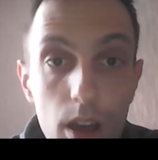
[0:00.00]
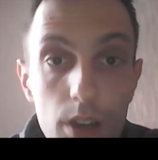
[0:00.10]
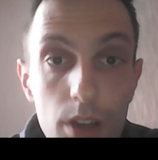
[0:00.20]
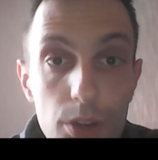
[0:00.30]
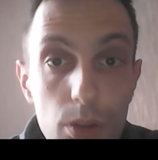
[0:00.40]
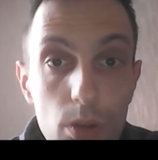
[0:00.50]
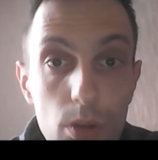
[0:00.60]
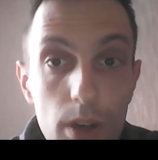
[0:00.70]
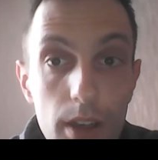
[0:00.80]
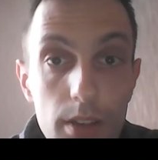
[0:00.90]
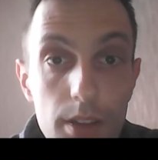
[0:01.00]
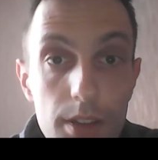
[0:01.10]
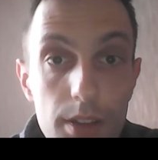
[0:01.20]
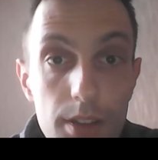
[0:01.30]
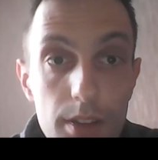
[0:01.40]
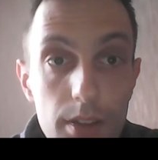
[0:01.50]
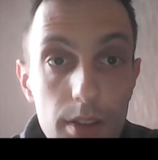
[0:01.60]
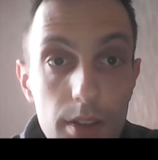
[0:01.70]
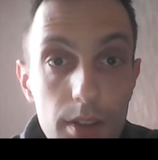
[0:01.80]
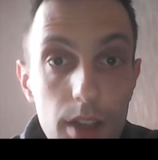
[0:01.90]
So, and
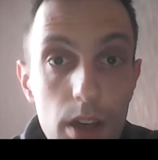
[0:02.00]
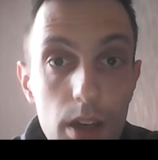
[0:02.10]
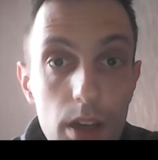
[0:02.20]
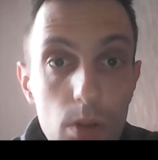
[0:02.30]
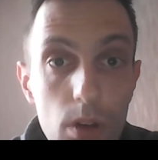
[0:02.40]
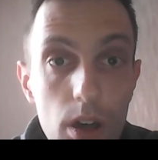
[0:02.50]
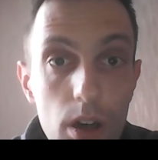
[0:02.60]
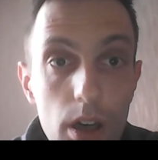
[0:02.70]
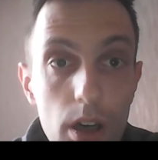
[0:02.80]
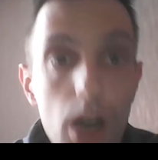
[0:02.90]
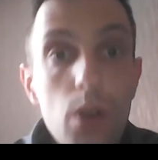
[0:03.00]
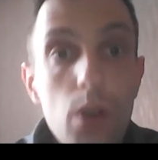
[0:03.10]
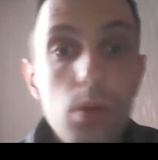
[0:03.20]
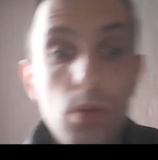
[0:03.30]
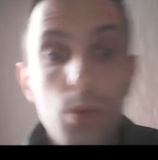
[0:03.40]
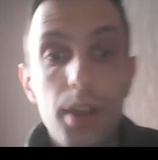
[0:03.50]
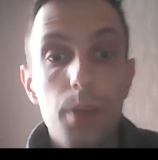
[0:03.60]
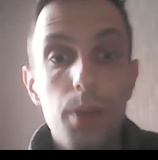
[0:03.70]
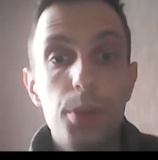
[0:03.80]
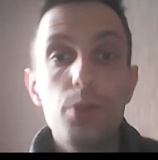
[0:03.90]
now how we
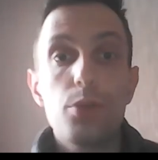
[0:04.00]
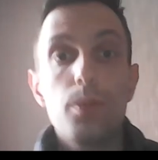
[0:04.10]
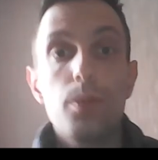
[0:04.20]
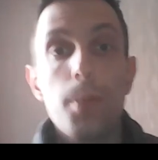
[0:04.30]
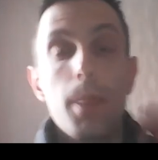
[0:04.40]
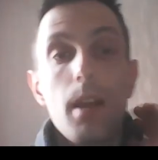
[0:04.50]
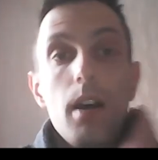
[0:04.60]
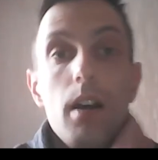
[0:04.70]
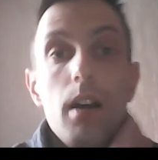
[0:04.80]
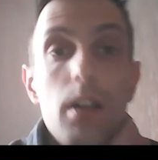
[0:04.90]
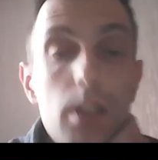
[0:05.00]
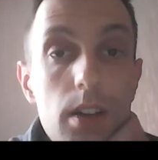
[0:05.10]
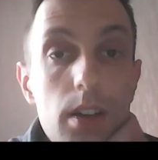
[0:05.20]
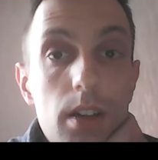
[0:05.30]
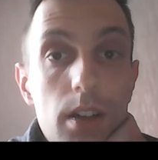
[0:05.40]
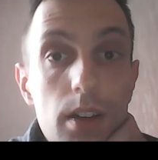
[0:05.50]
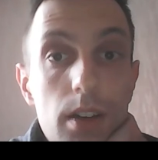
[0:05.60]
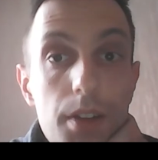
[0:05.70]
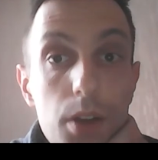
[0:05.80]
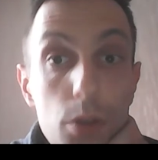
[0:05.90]
compute
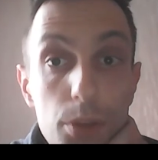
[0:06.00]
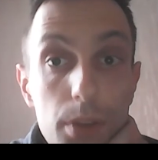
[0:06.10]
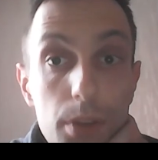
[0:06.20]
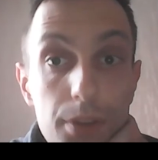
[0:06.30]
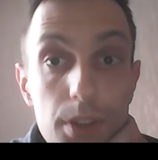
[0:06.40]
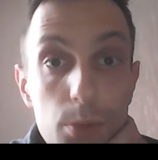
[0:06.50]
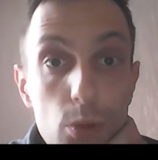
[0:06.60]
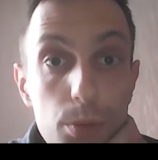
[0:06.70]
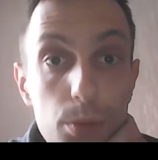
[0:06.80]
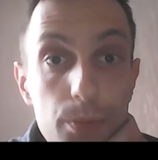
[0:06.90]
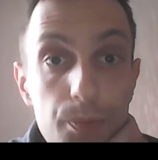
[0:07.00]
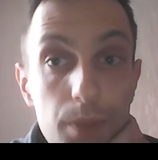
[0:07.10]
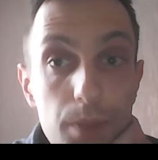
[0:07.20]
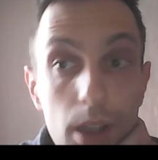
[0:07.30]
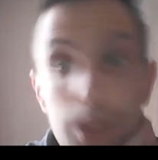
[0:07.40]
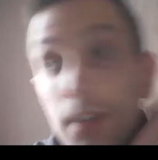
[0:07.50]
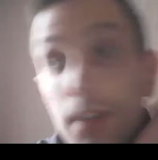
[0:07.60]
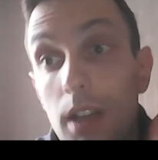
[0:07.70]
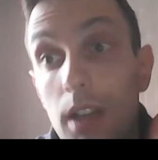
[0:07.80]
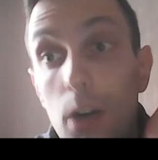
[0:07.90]
the automorphism group. In
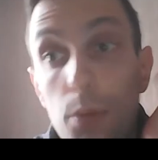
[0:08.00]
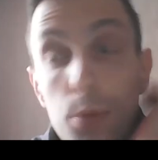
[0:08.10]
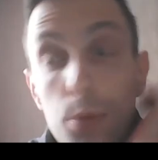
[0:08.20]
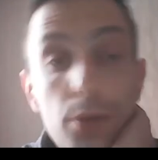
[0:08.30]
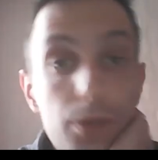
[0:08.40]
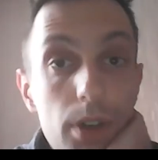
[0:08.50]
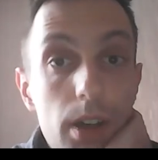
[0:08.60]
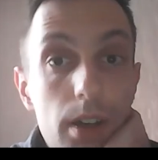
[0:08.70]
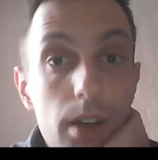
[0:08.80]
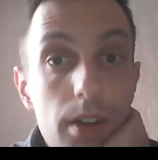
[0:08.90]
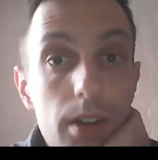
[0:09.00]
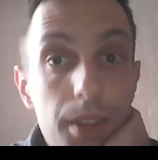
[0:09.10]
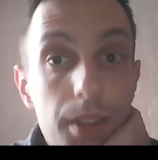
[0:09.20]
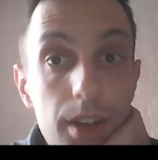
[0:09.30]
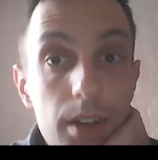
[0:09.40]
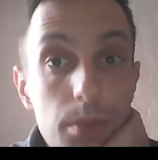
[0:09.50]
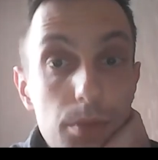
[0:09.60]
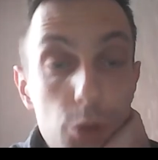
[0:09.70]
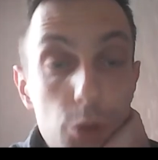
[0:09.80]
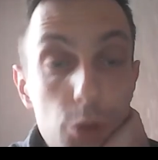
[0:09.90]
fact, how we prove
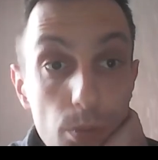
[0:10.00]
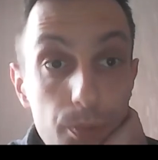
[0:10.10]
theorem 2.